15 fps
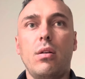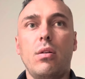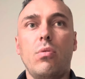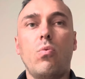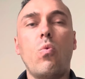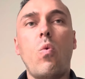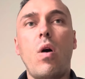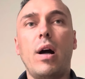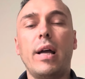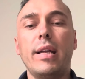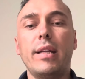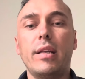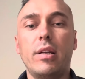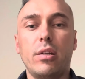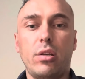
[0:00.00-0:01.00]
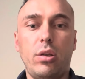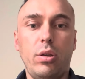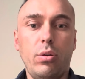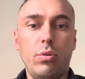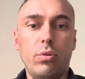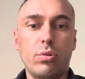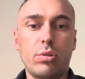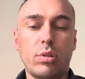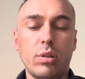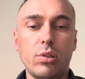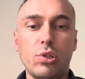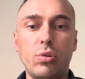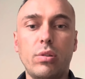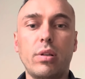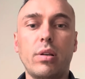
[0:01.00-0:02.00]
why the accused
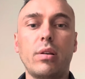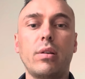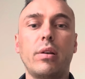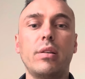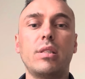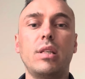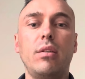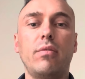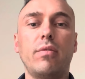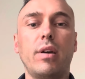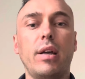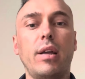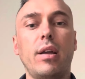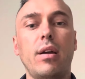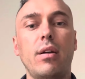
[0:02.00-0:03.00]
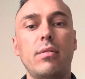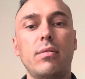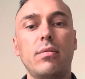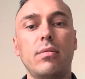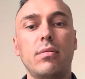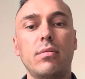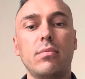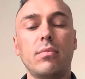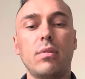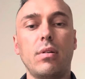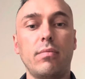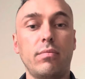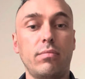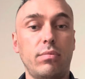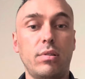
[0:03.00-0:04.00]
should receive a
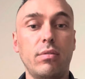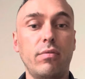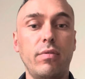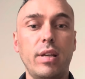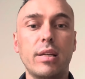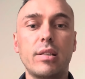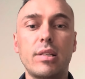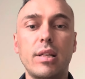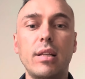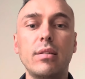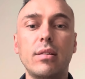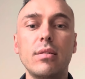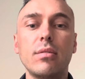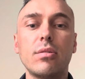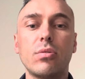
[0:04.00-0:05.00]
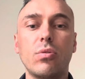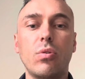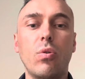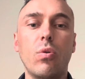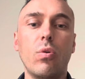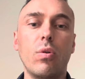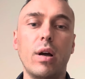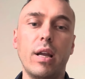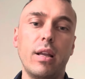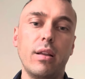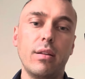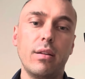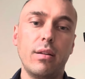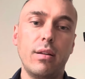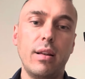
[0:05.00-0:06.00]
severe sentence or a
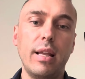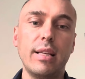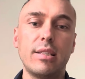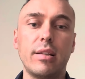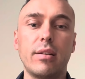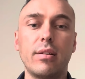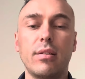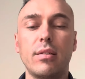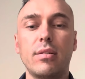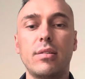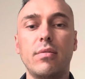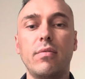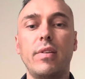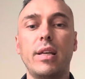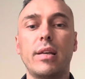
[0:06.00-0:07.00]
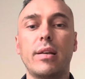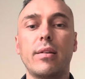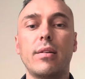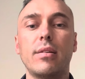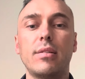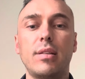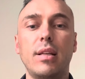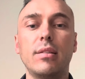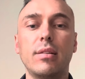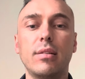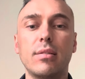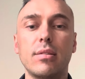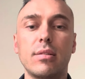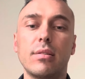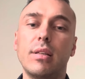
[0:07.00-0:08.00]
lesser severe
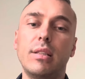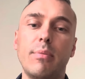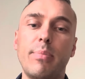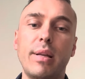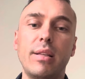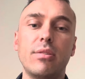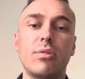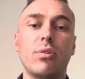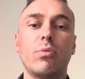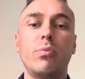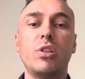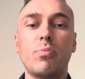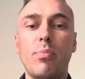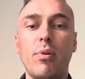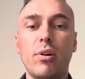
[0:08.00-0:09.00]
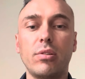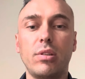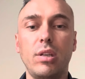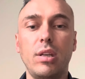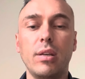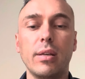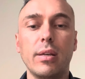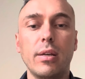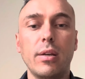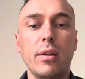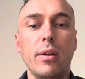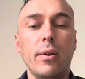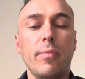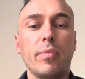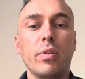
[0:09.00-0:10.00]
sentence. It depends on which party
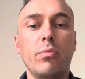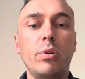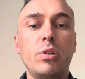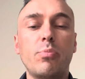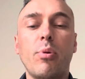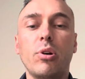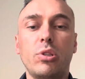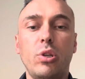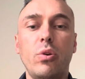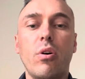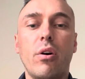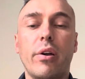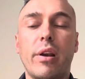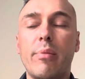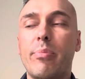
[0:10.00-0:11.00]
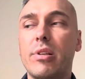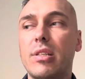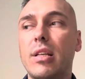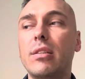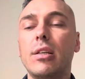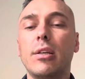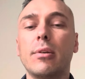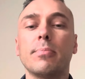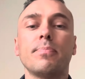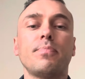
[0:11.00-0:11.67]
you are representing.